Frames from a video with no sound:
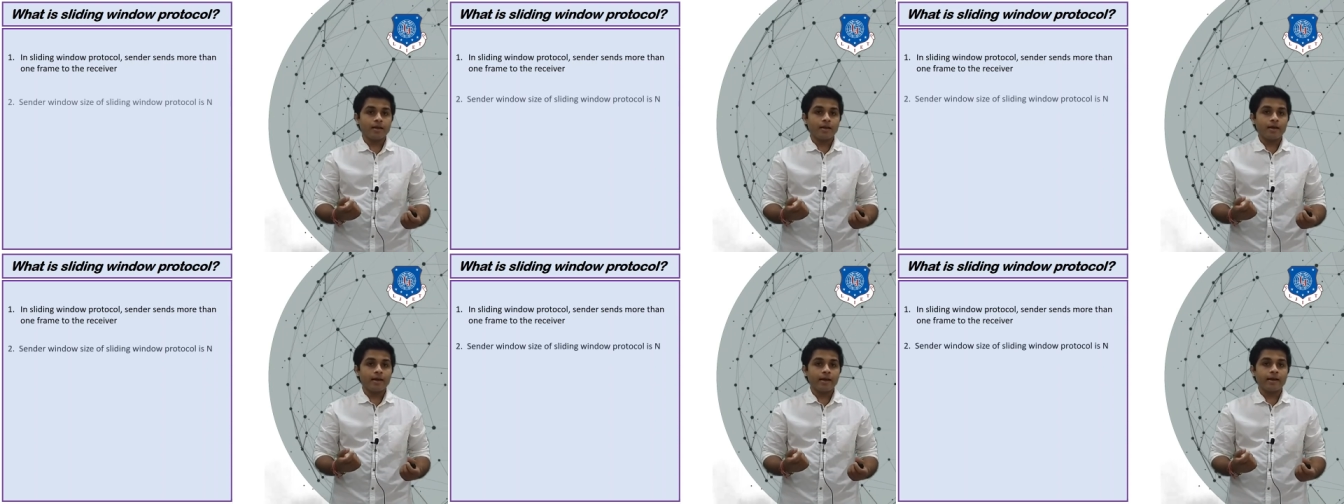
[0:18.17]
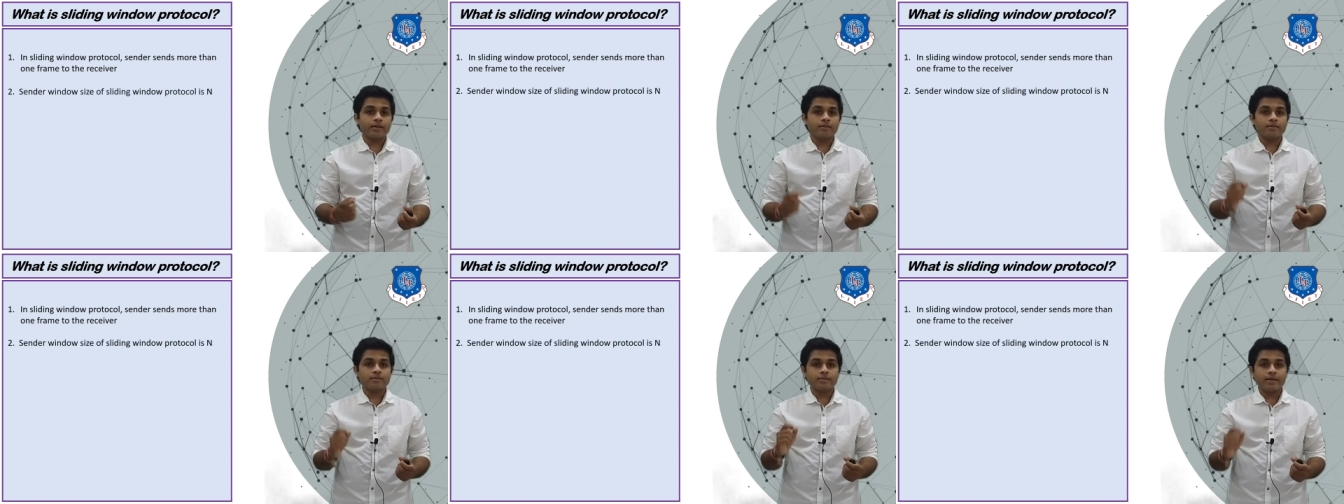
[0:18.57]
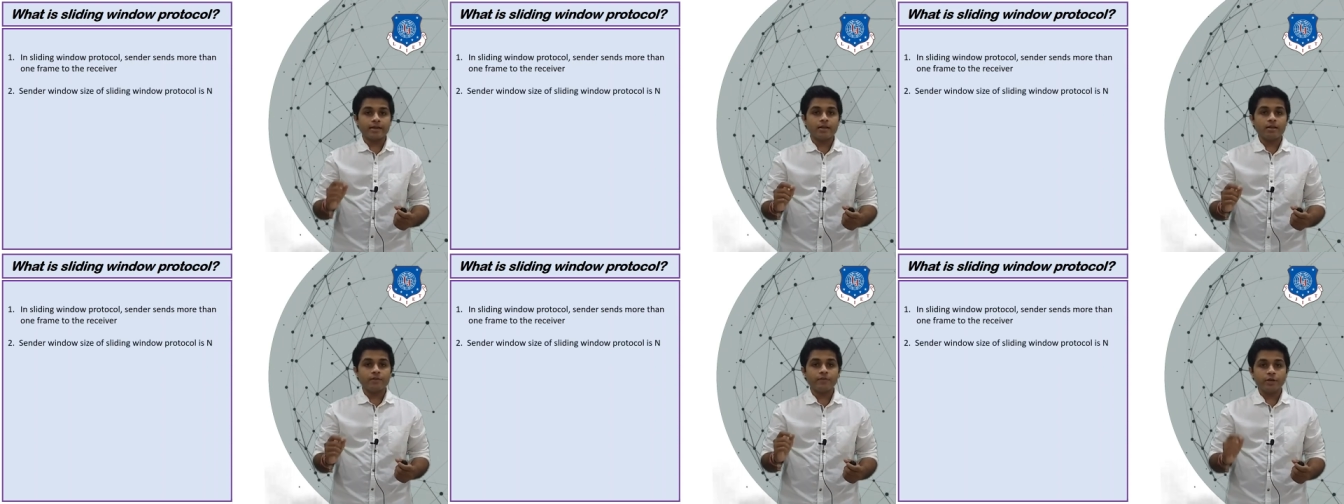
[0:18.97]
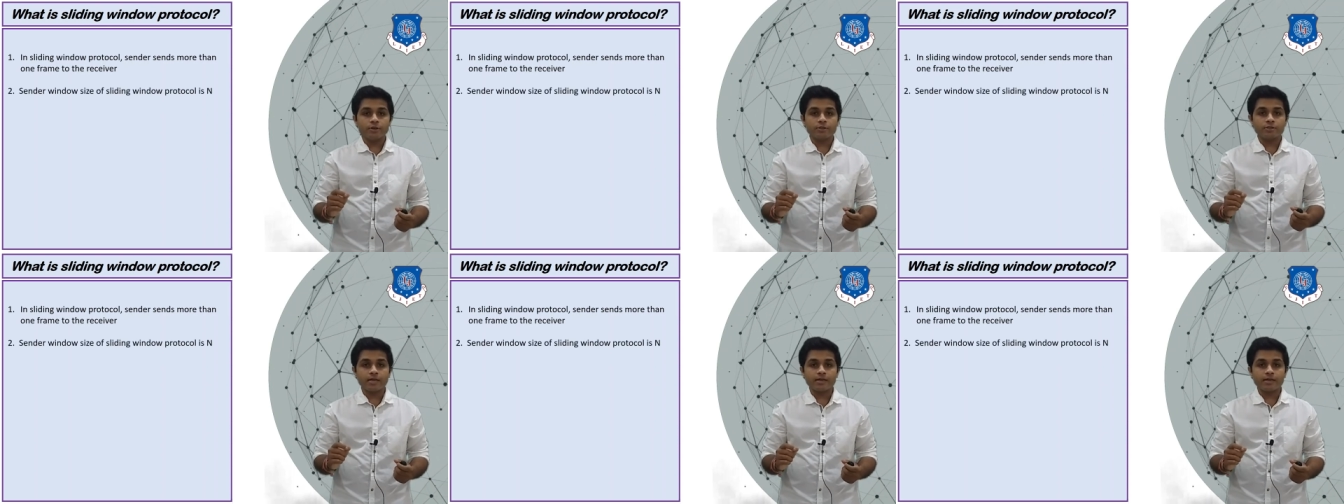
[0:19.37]
and the sender window
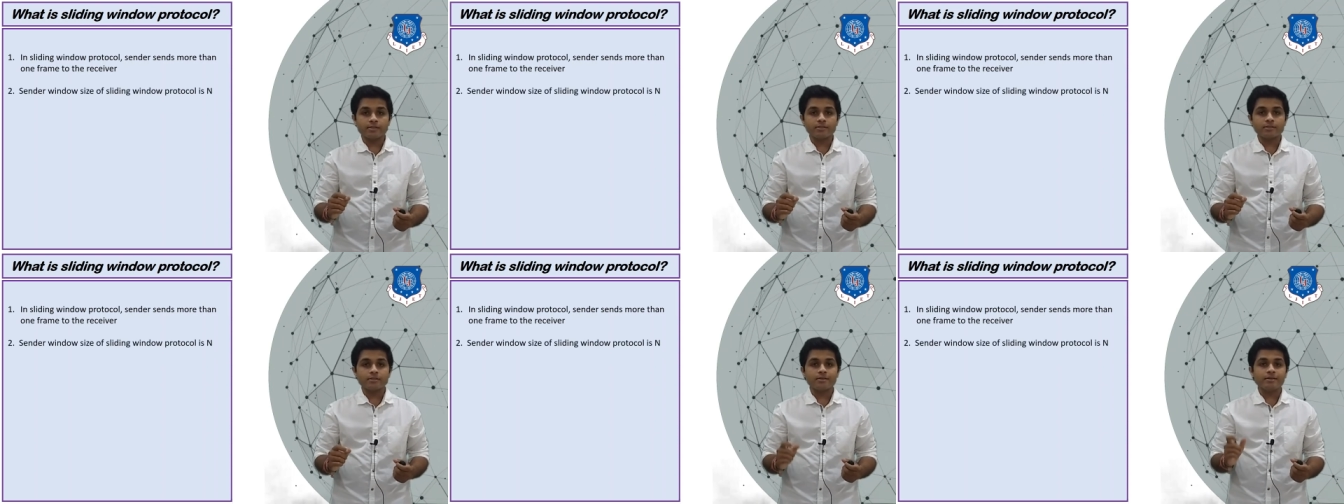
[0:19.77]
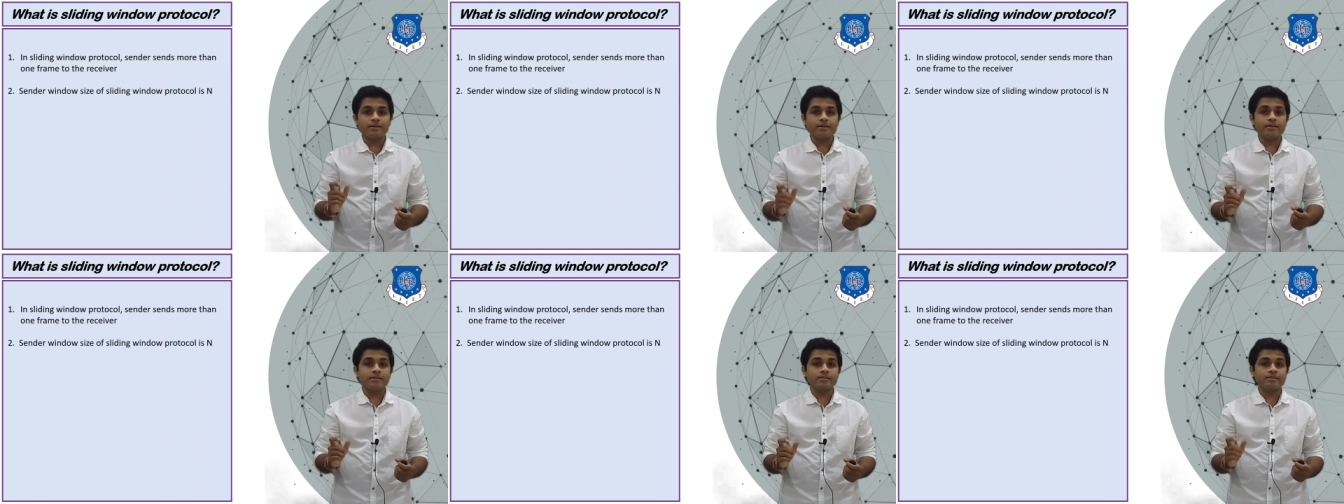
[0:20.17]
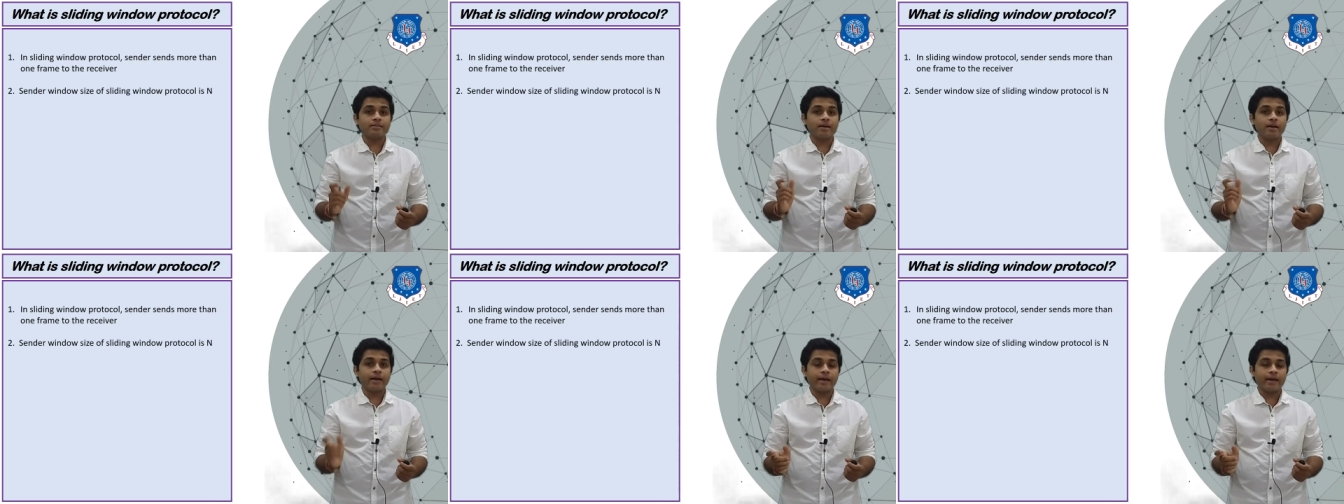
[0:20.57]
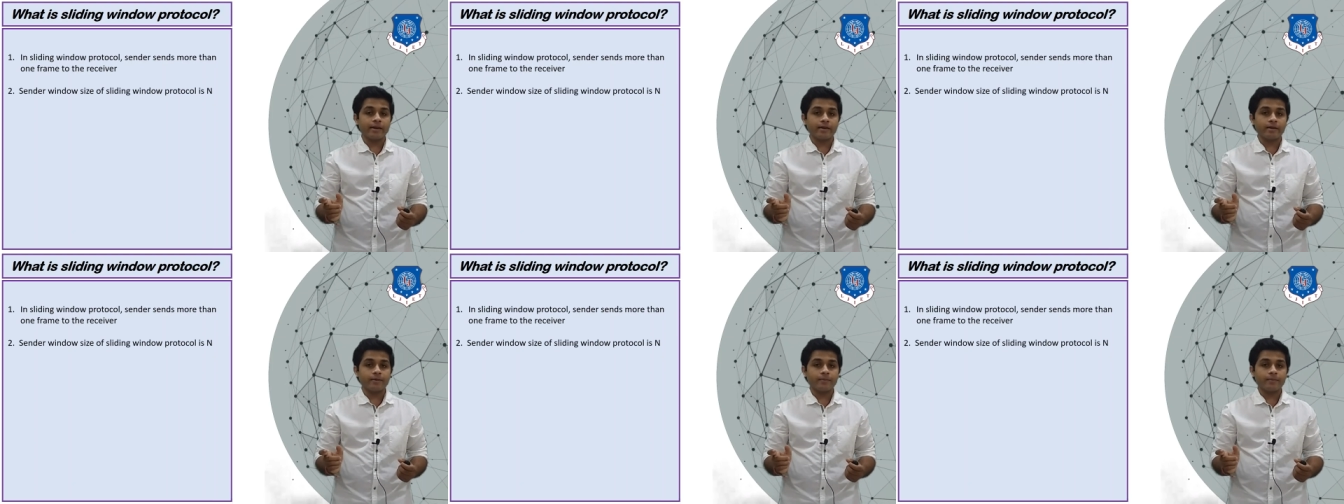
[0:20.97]
size is n.